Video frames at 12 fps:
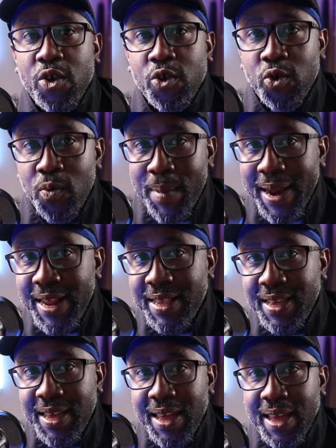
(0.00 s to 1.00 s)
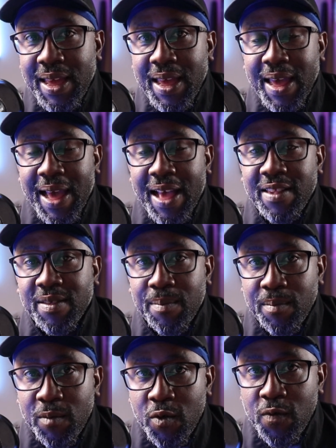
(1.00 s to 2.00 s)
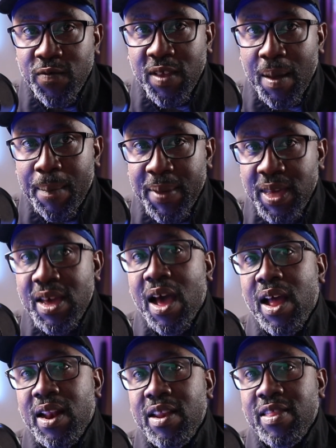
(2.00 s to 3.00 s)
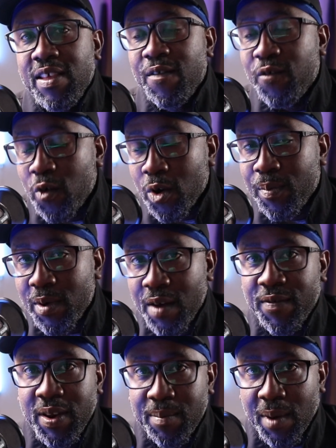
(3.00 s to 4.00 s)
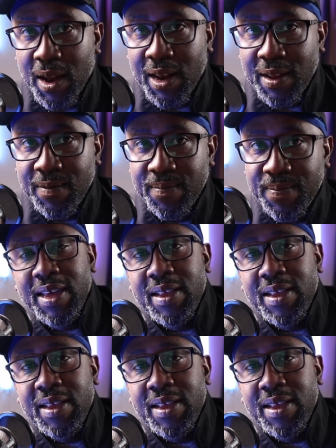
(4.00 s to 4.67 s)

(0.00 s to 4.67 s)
Humanity has moved beyond the for-profit model.